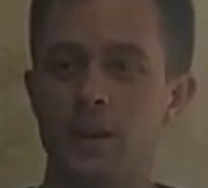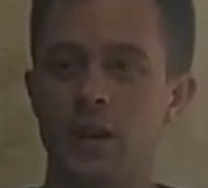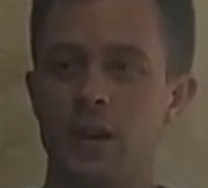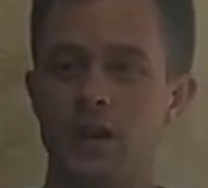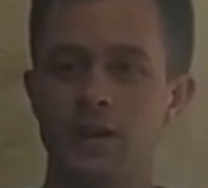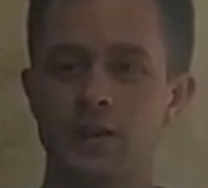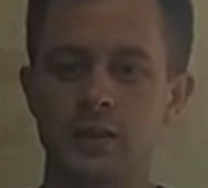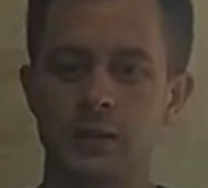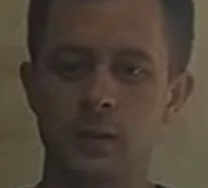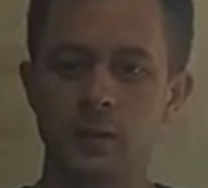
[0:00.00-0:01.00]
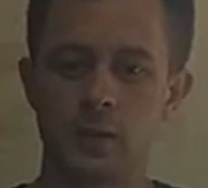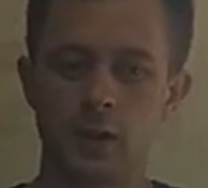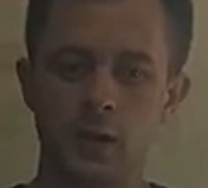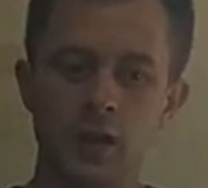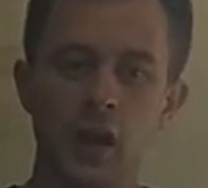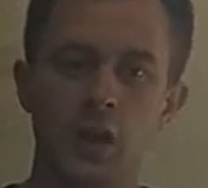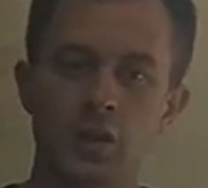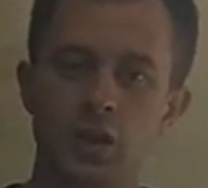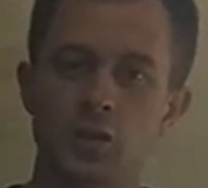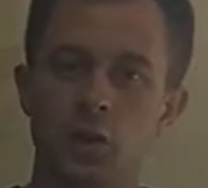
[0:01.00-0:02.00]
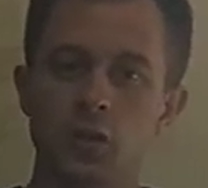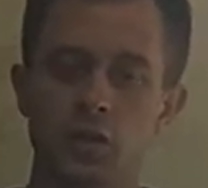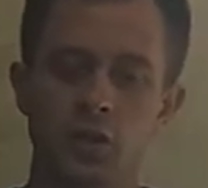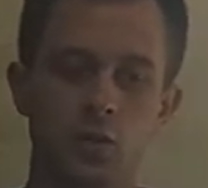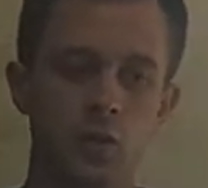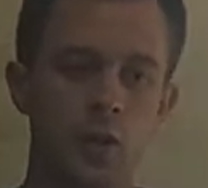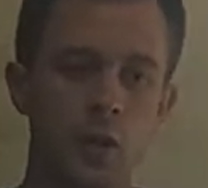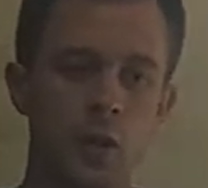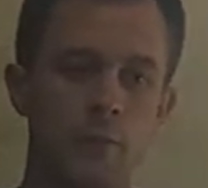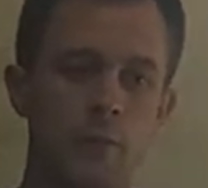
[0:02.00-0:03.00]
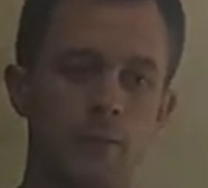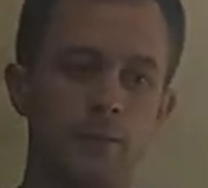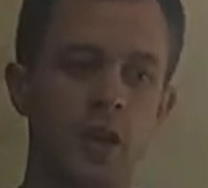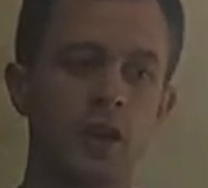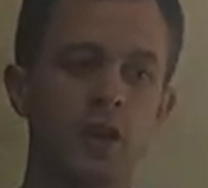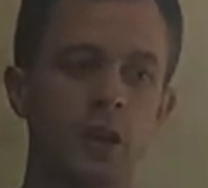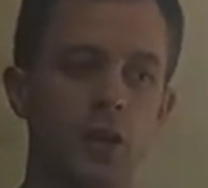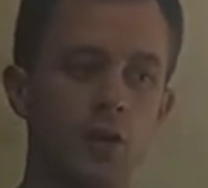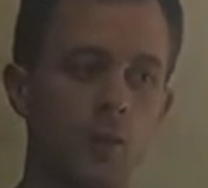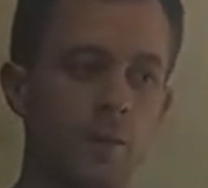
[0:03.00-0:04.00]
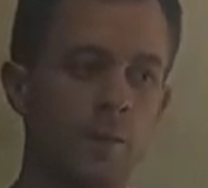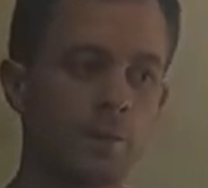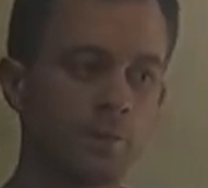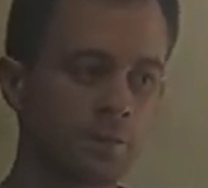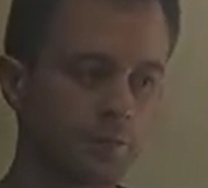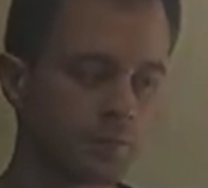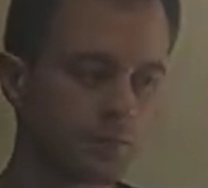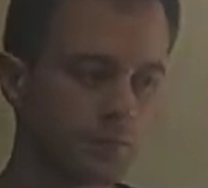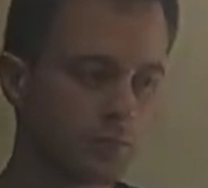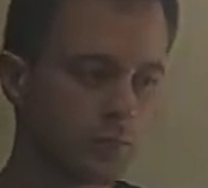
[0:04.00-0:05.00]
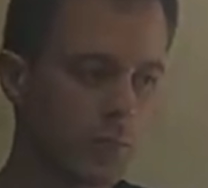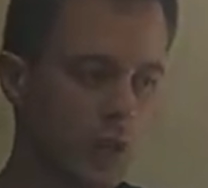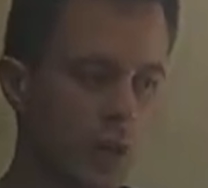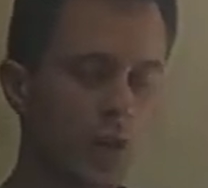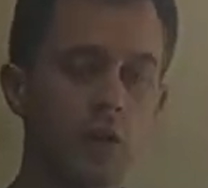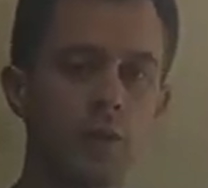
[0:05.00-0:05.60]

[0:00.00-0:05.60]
And yeah, I just want to make clear, a lot